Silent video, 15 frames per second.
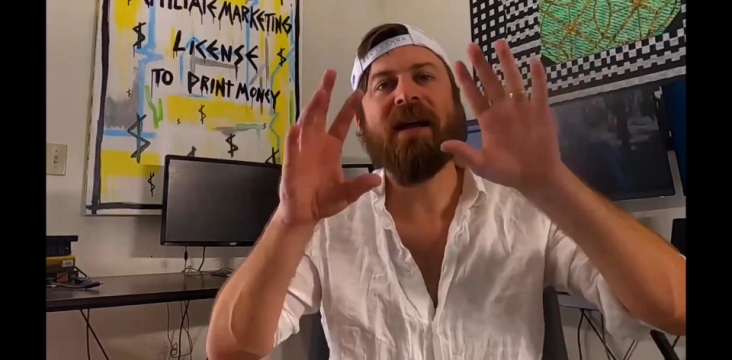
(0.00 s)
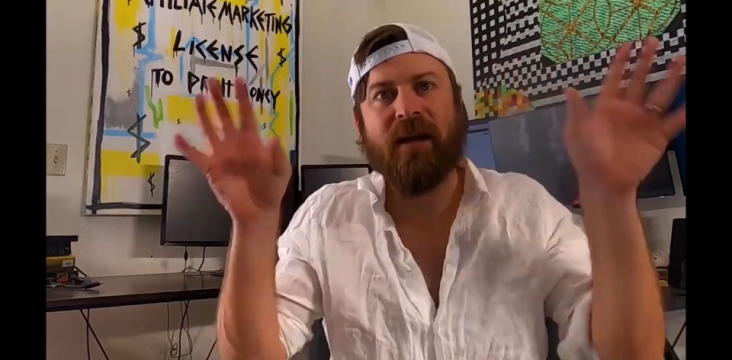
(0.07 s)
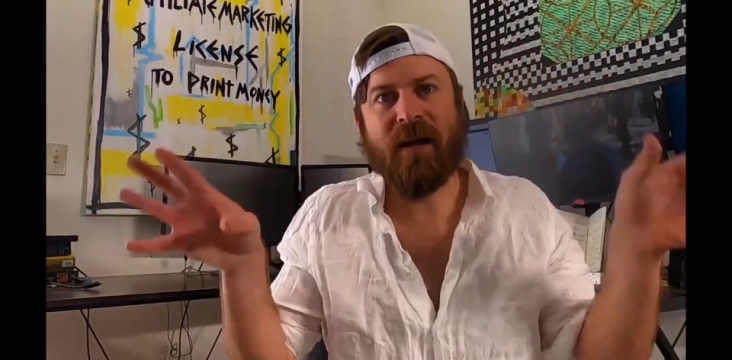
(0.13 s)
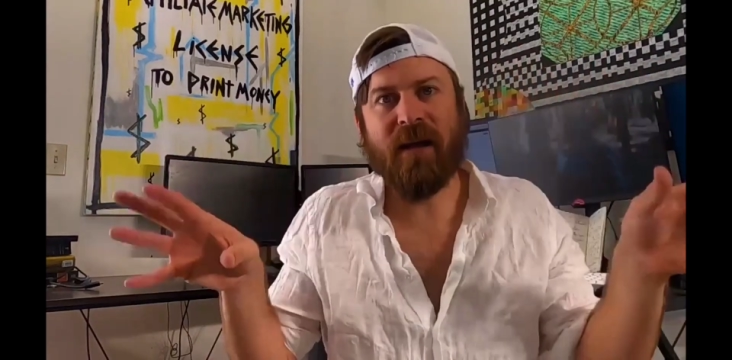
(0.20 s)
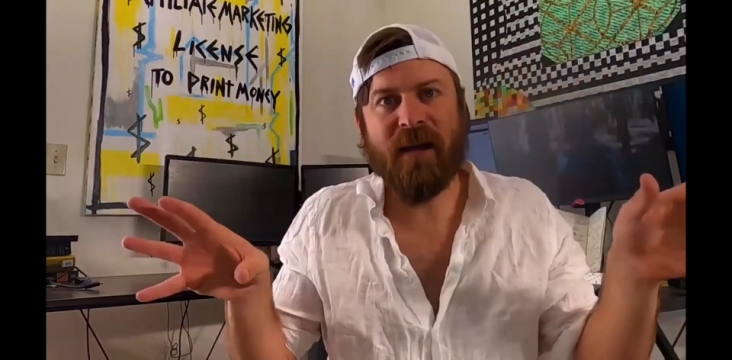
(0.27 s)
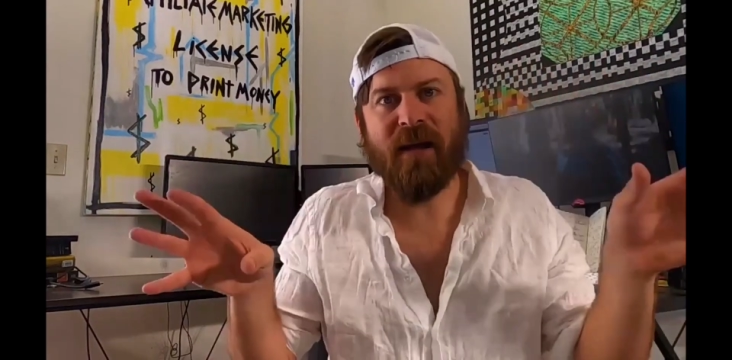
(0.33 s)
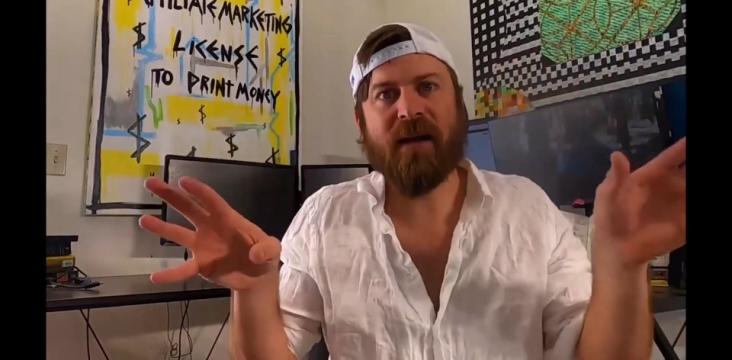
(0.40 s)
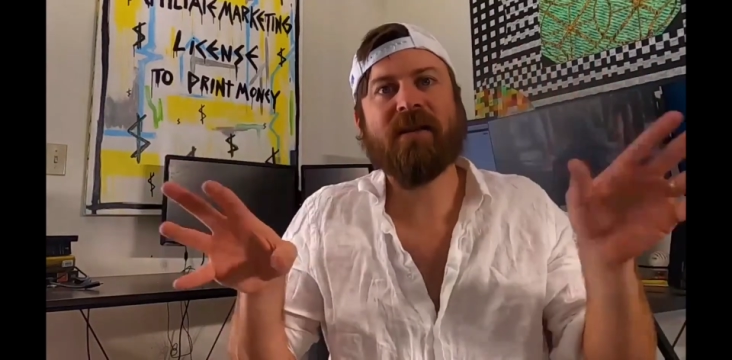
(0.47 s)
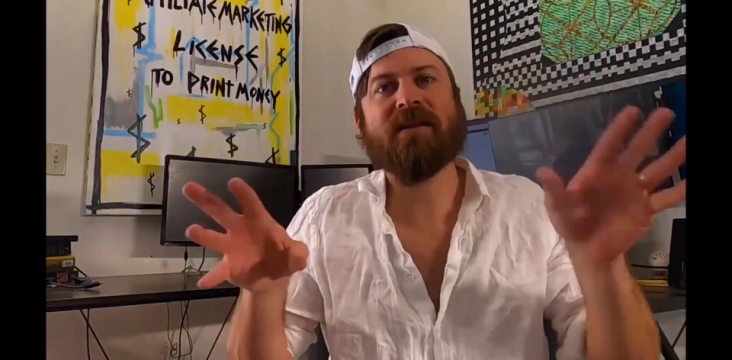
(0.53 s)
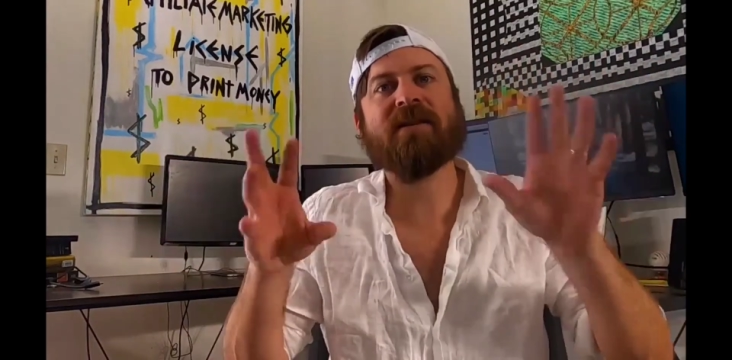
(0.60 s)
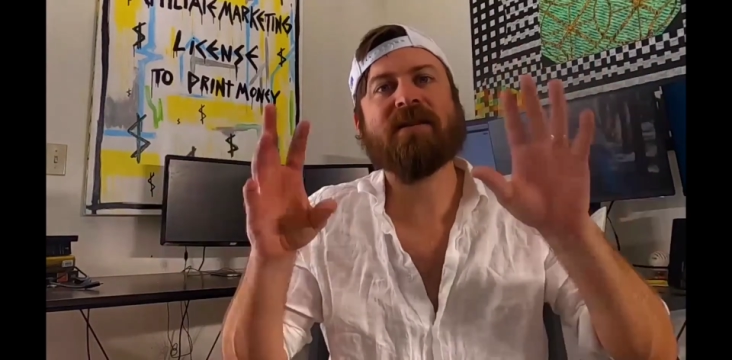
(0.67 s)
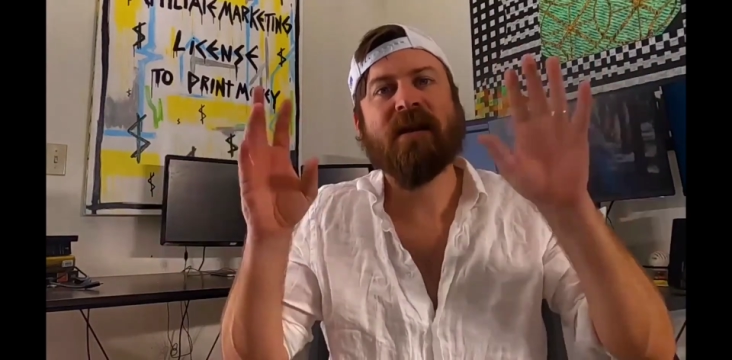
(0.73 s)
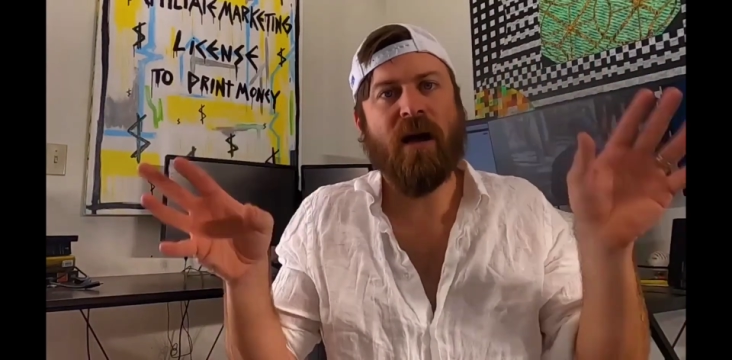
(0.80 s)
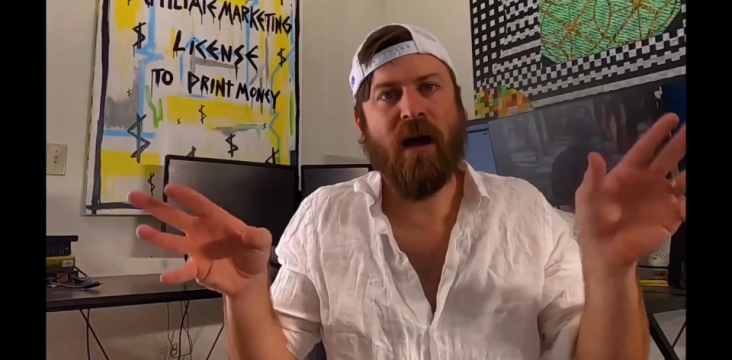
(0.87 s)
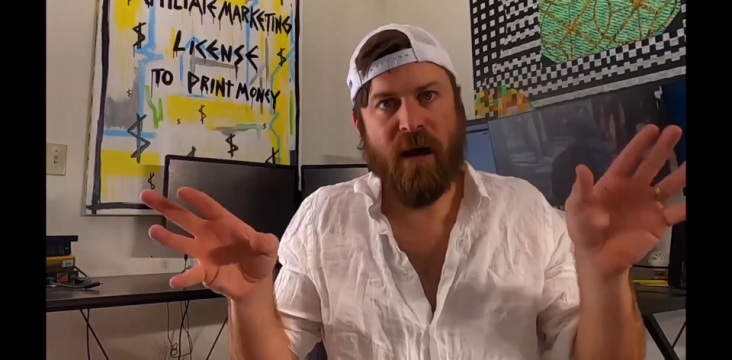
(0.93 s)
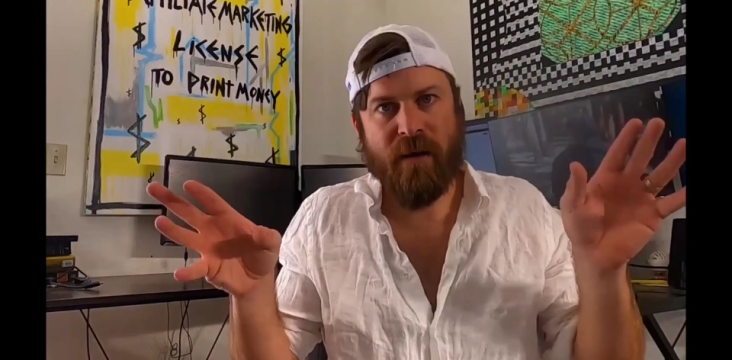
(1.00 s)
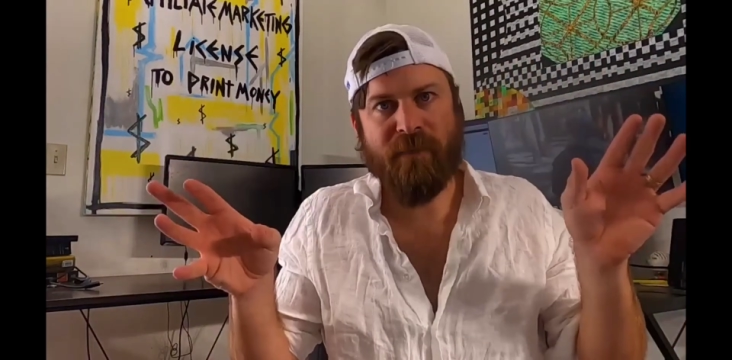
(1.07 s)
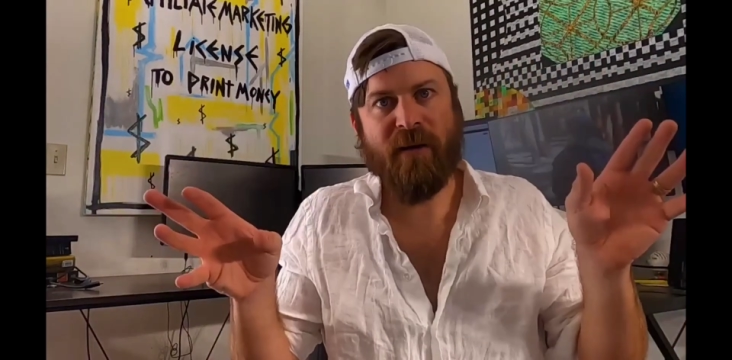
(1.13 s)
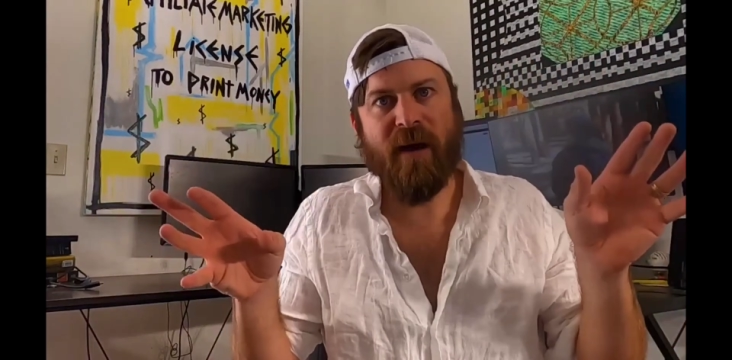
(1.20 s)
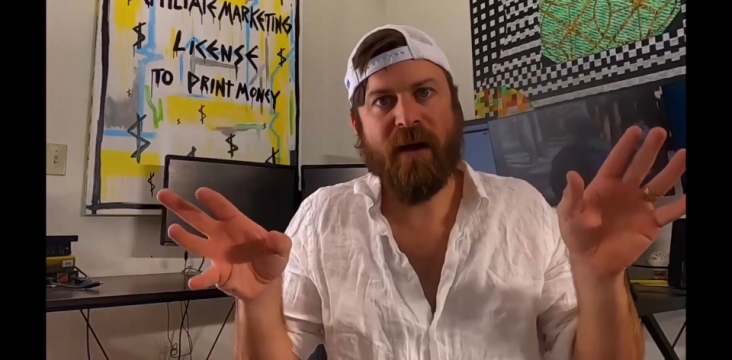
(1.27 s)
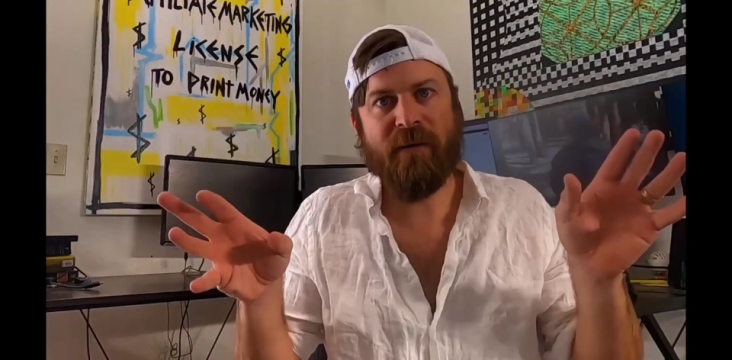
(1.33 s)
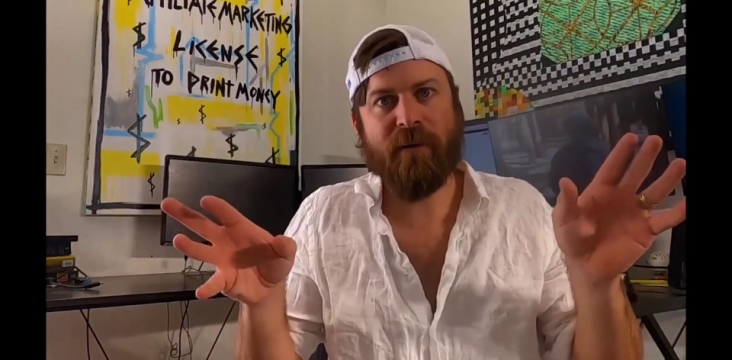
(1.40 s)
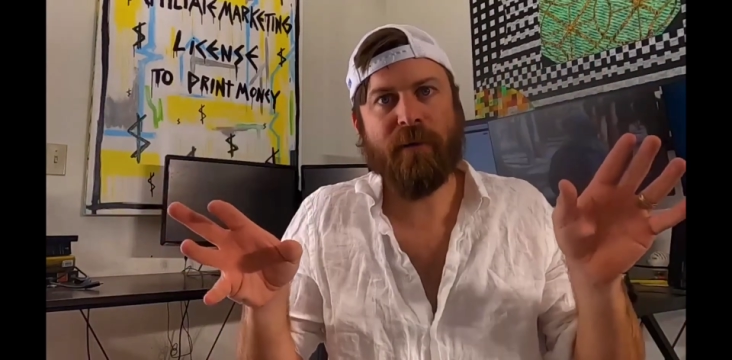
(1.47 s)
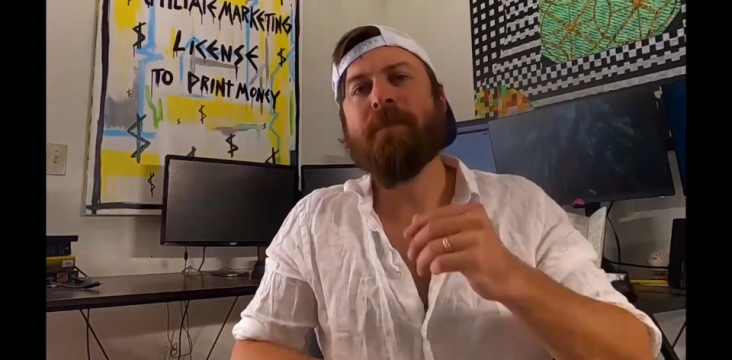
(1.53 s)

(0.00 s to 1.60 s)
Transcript: clicks on Fiverr.